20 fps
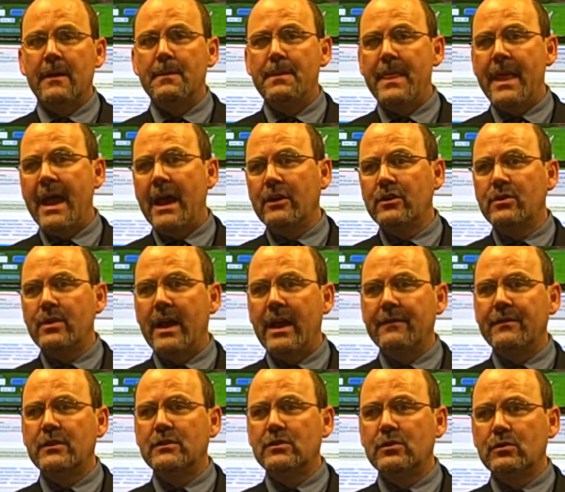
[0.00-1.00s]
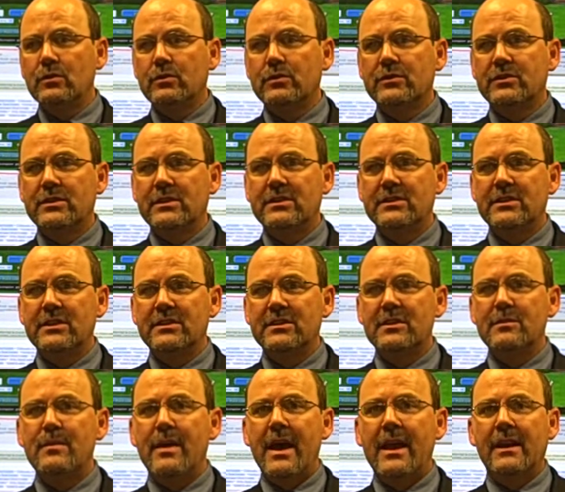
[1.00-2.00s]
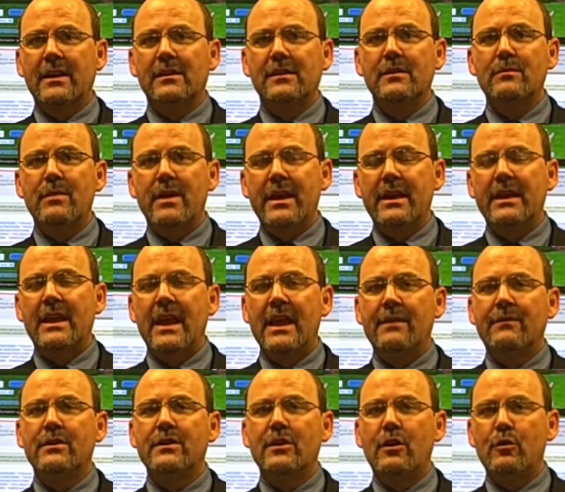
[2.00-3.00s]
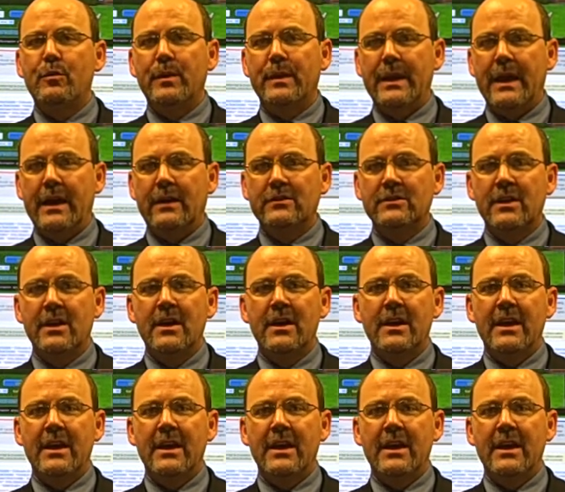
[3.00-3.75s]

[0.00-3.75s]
Now you have the tools to systematically make every open house